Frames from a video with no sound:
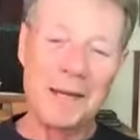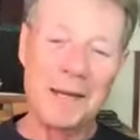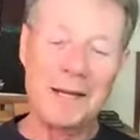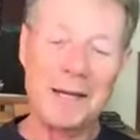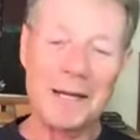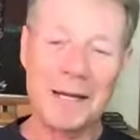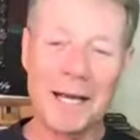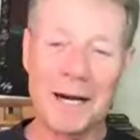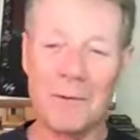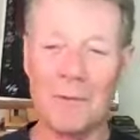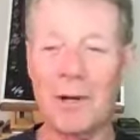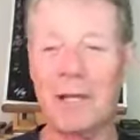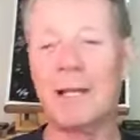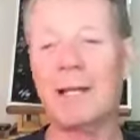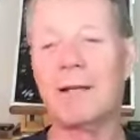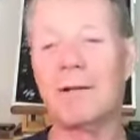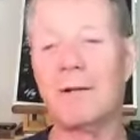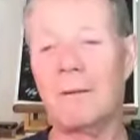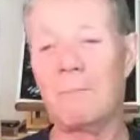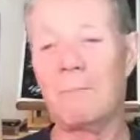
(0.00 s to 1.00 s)
you got to ring the
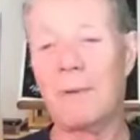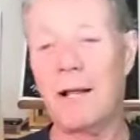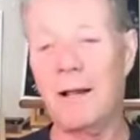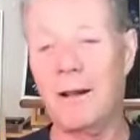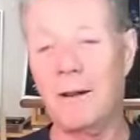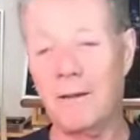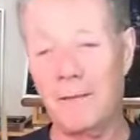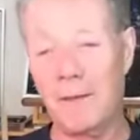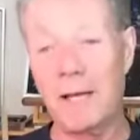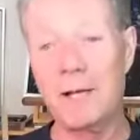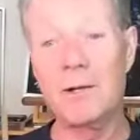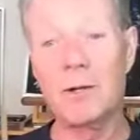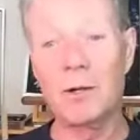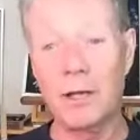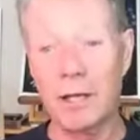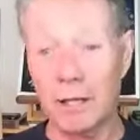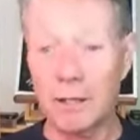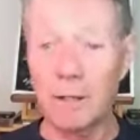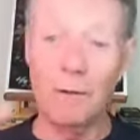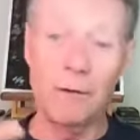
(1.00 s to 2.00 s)
little bell, and then you'll
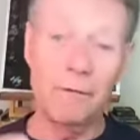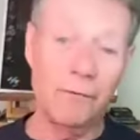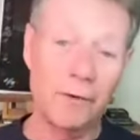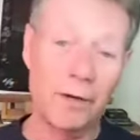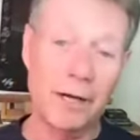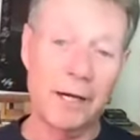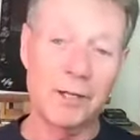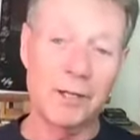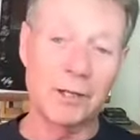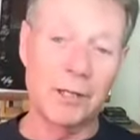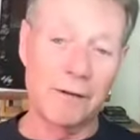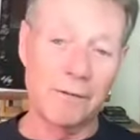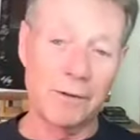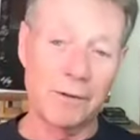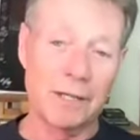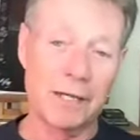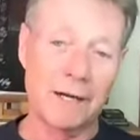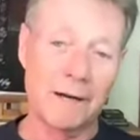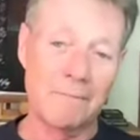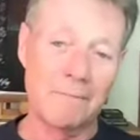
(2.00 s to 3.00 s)
get a notification every
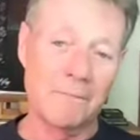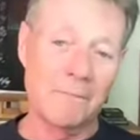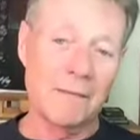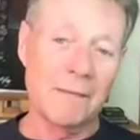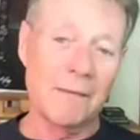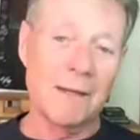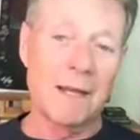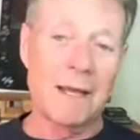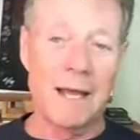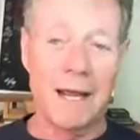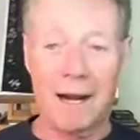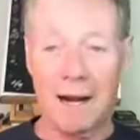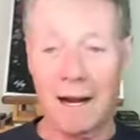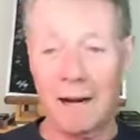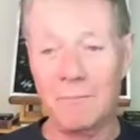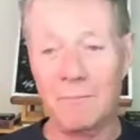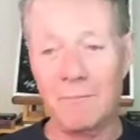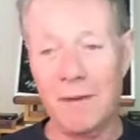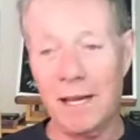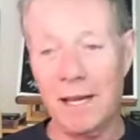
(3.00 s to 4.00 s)
time. And
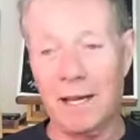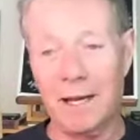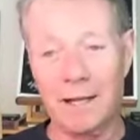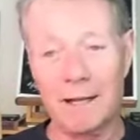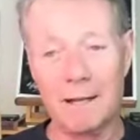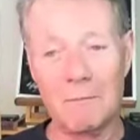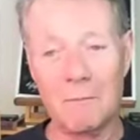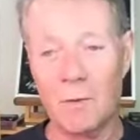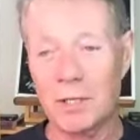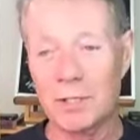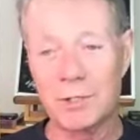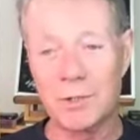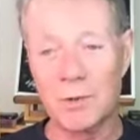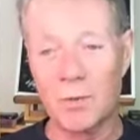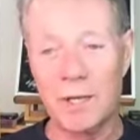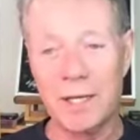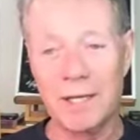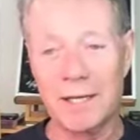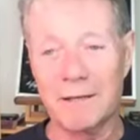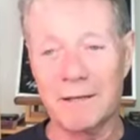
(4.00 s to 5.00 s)
I'm making them once a
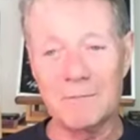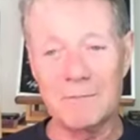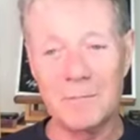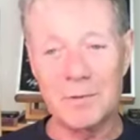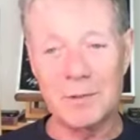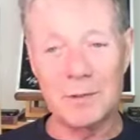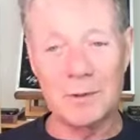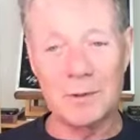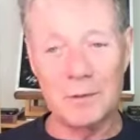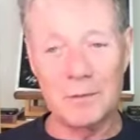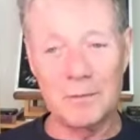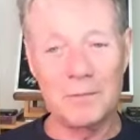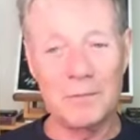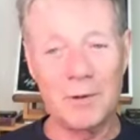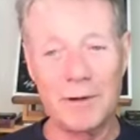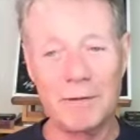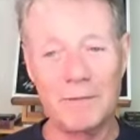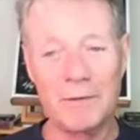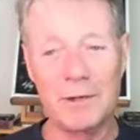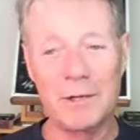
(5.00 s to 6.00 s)
week. So
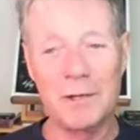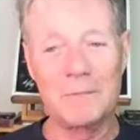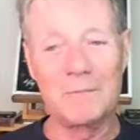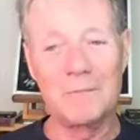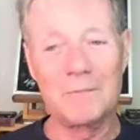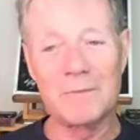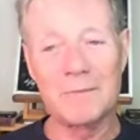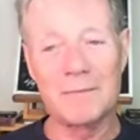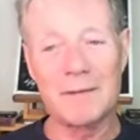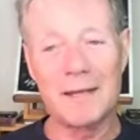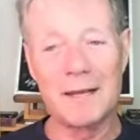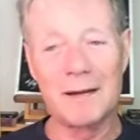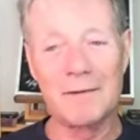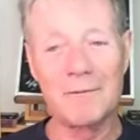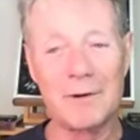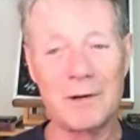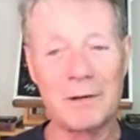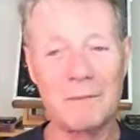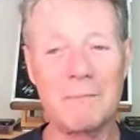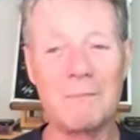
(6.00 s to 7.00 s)
every
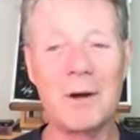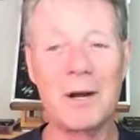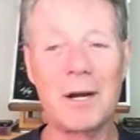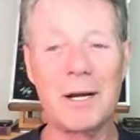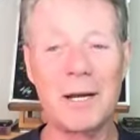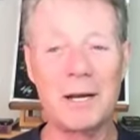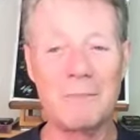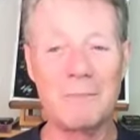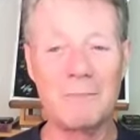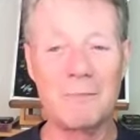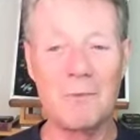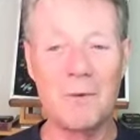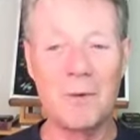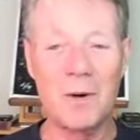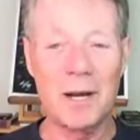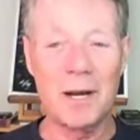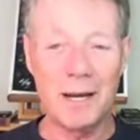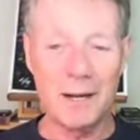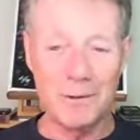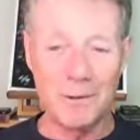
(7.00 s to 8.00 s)
every Monday
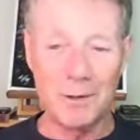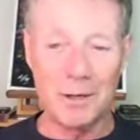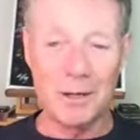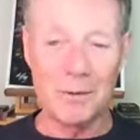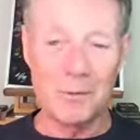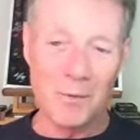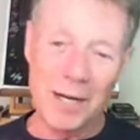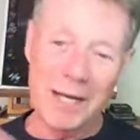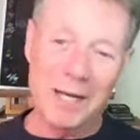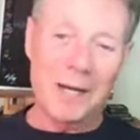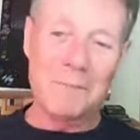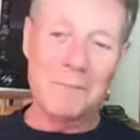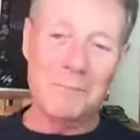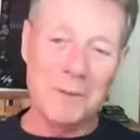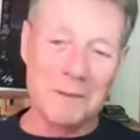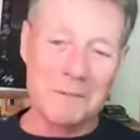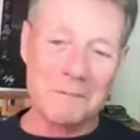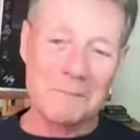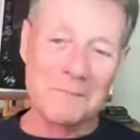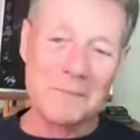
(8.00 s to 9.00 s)
morning. You can wake up
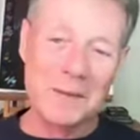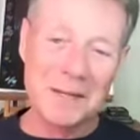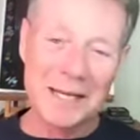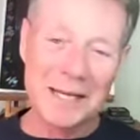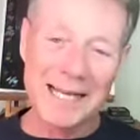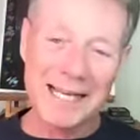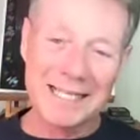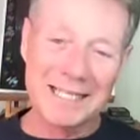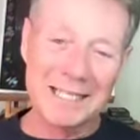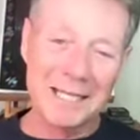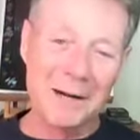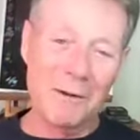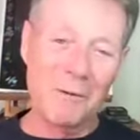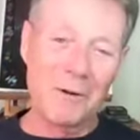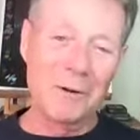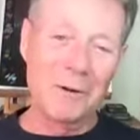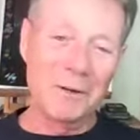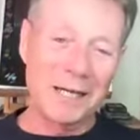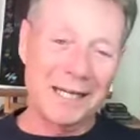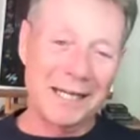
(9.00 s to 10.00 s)
and say, I
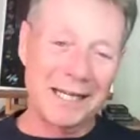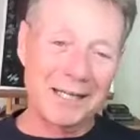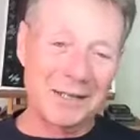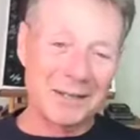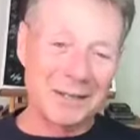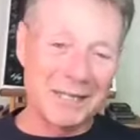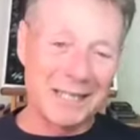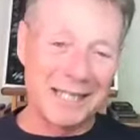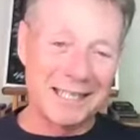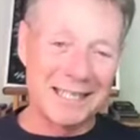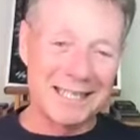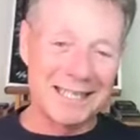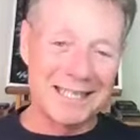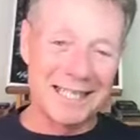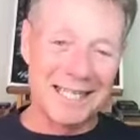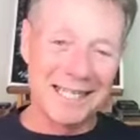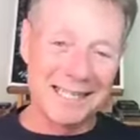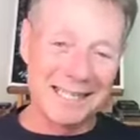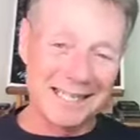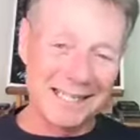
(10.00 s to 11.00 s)
wonder what Kendall's got to
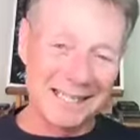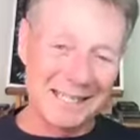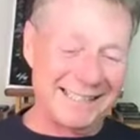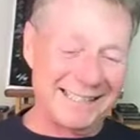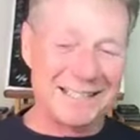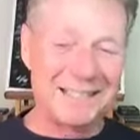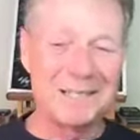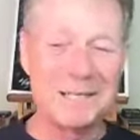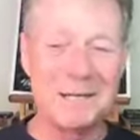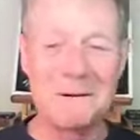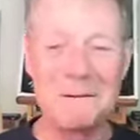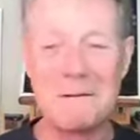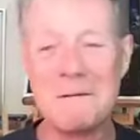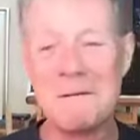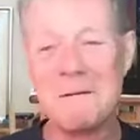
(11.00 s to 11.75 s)
say today. So